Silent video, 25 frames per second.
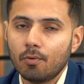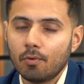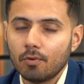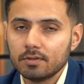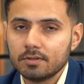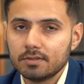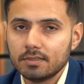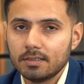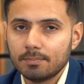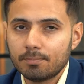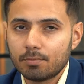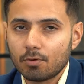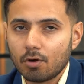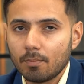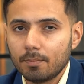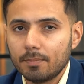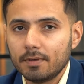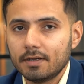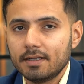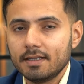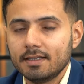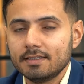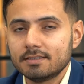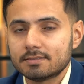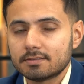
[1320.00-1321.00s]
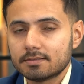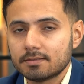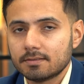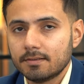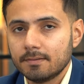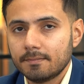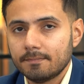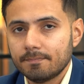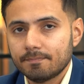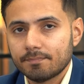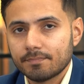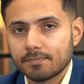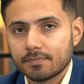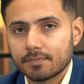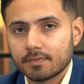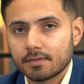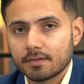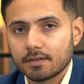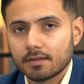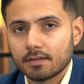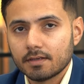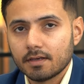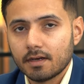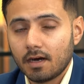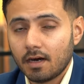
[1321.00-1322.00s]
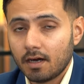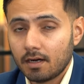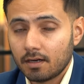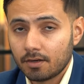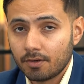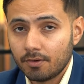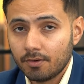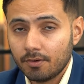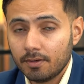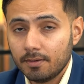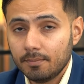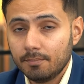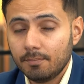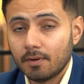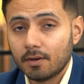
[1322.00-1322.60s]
both the properties are good,